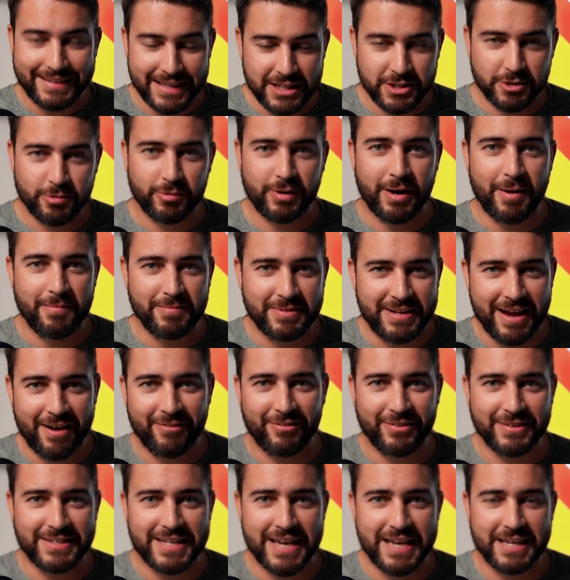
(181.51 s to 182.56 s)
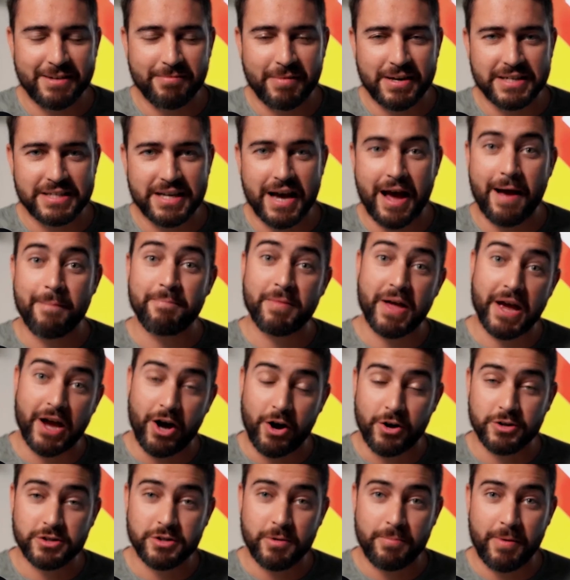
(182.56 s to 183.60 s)
This one, I'm definitely taking my time. I
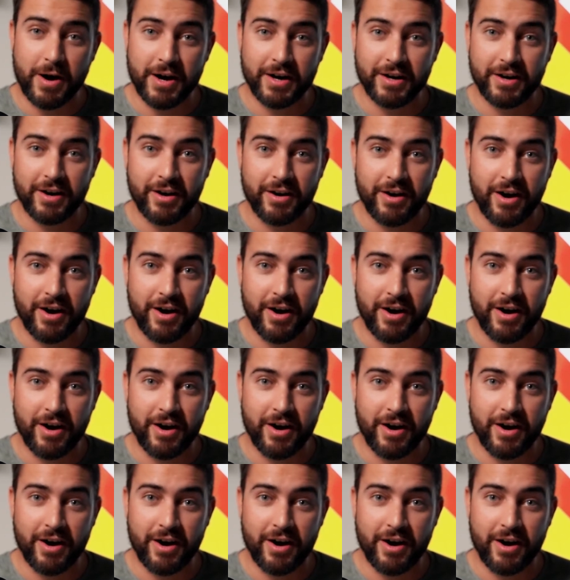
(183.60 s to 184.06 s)
also bought it on